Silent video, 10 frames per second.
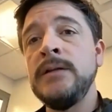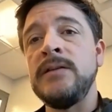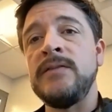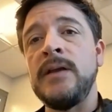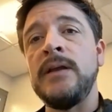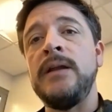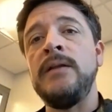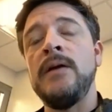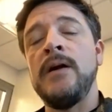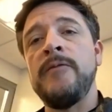to study
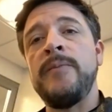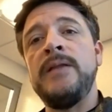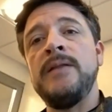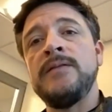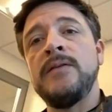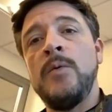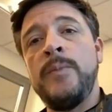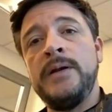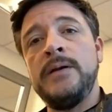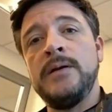the RFP that's
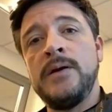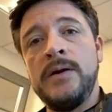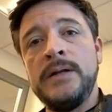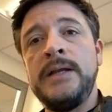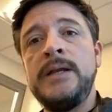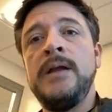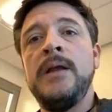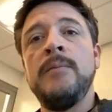open currently.